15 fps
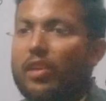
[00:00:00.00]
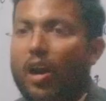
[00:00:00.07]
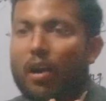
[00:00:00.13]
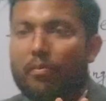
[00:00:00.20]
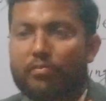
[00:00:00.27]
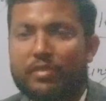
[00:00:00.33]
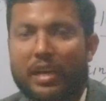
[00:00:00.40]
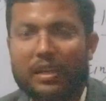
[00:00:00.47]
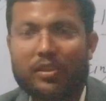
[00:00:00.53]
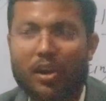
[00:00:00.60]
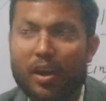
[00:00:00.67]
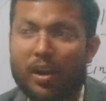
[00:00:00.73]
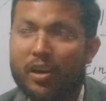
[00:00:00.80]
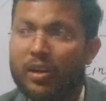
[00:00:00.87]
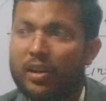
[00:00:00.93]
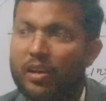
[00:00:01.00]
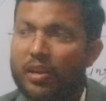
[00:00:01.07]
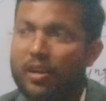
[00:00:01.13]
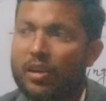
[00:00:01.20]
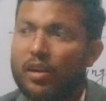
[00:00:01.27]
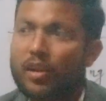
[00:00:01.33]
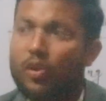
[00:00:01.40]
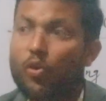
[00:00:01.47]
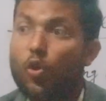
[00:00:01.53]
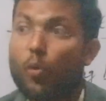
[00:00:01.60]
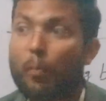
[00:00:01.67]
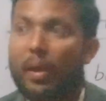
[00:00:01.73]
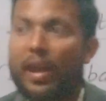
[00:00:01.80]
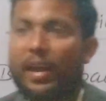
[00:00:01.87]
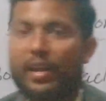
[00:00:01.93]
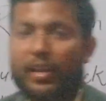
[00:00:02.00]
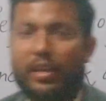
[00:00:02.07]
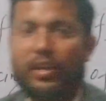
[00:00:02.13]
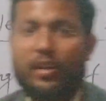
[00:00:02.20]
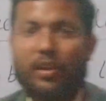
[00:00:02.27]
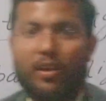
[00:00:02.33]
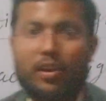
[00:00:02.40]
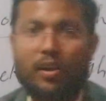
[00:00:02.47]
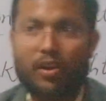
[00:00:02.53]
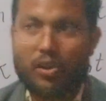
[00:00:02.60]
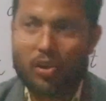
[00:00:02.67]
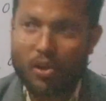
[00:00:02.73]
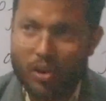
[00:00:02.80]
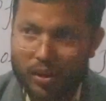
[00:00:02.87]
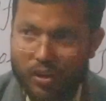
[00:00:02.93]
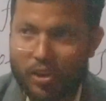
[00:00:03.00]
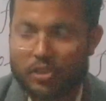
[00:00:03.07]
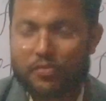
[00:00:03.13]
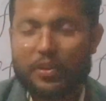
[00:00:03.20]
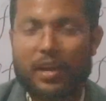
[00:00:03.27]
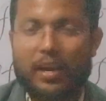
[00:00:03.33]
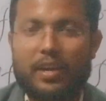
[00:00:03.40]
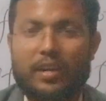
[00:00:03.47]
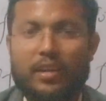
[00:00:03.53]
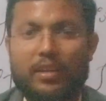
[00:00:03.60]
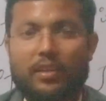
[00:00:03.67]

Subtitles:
the object are opaque, not transparent.